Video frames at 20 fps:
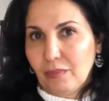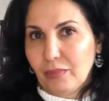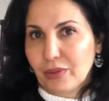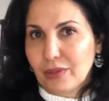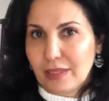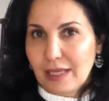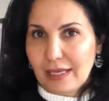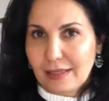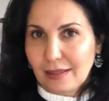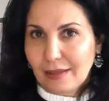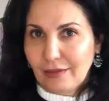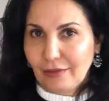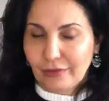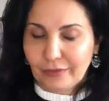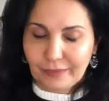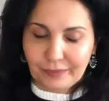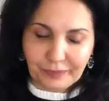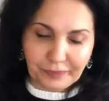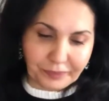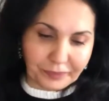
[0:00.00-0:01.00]
possessive.
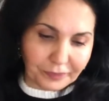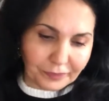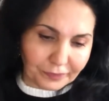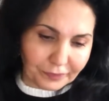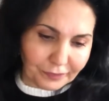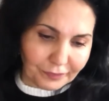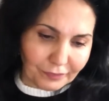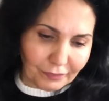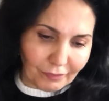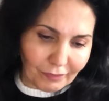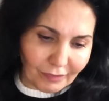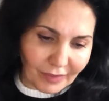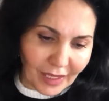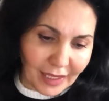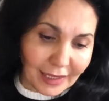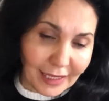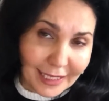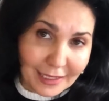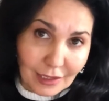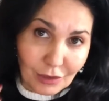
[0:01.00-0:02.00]

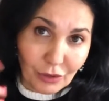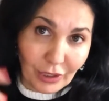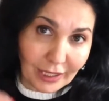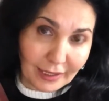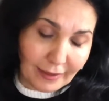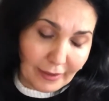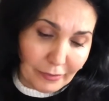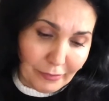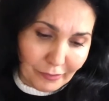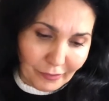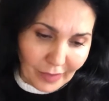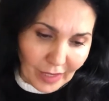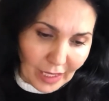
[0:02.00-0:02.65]
Let's look at them.